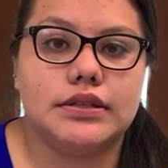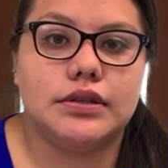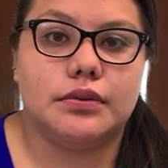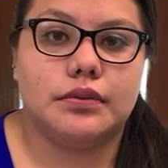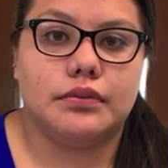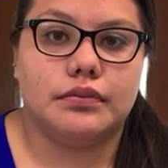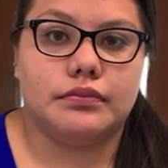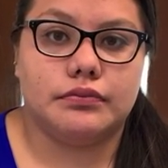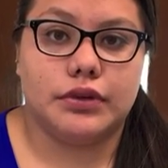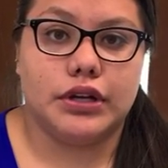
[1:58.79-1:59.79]
to
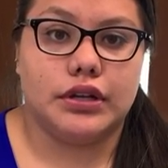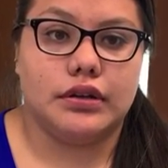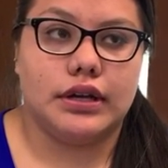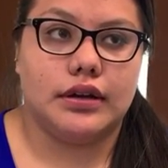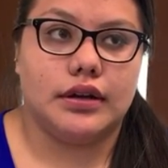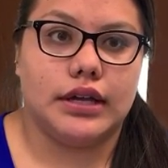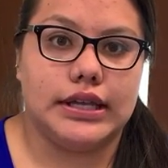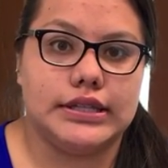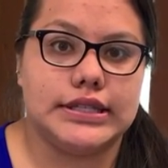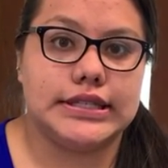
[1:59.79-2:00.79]

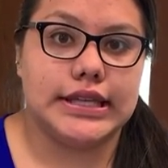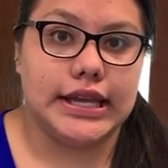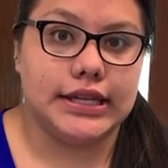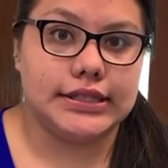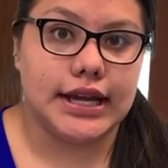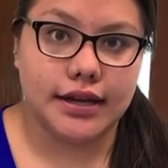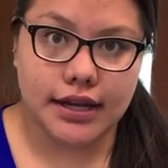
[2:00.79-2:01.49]
reinstate DACA